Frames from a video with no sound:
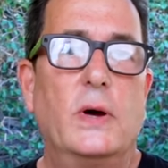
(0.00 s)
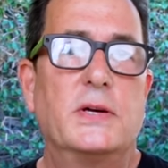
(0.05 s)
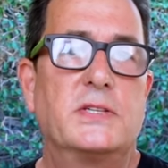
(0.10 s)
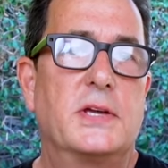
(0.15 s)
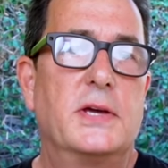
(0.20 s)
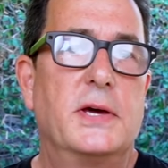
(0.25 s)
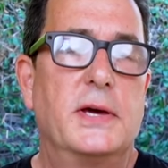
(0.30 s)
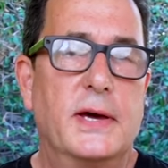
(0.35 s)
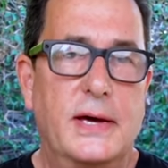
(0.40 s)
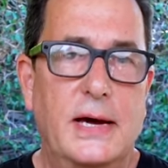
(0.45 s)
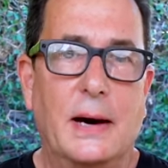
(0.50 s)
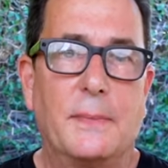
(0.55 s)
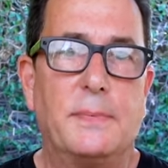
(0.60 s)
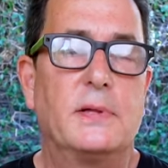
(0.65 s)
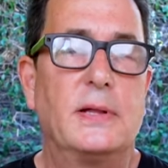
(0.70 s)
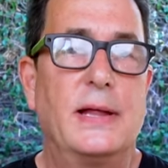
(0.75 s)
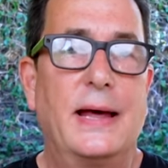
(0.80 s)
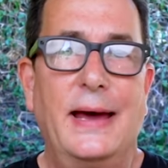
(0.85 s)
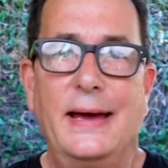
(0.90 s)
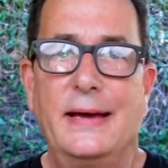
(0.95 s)
whisking a
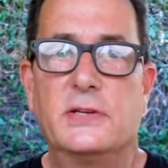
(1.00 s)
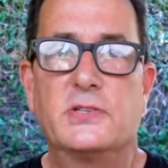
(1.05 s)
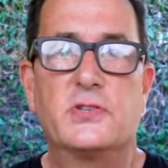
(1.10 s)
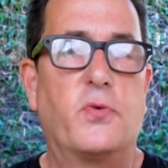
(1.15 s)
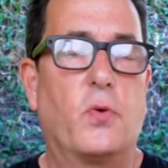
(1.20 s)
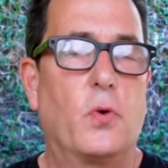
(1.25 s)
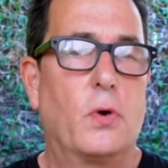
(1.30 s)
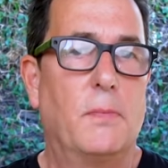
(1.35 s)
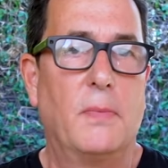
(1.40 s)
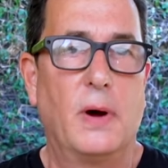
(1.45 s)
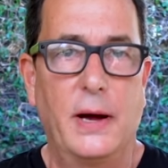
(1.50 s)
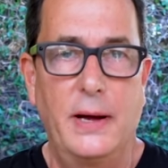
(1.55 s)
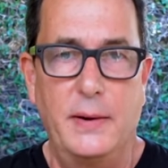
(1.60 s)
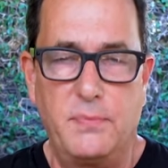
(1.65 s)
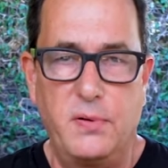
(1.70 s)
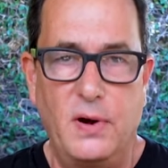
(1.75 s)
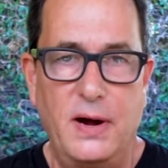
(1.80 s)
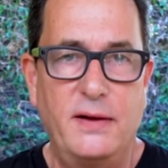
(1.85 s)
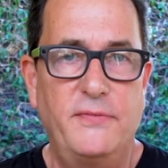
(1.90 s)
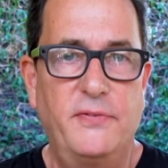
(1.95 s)
couple eggs for my
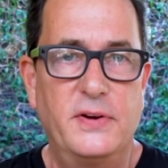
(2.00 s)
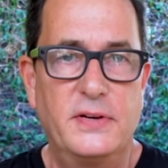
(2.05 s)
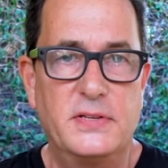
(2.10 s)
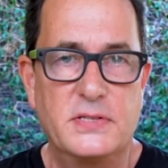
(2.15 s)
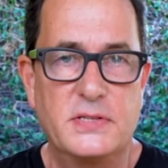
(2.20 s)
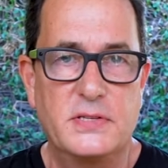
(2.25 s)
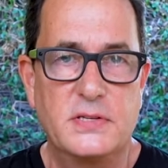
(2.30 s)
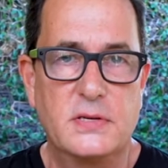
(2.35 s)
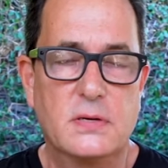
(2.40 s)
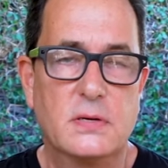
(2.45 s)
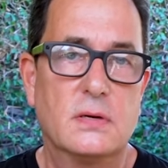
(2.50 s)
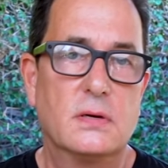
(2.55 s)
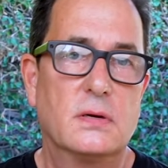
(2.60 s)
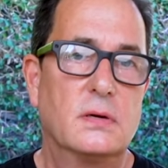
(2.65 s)
breakfast,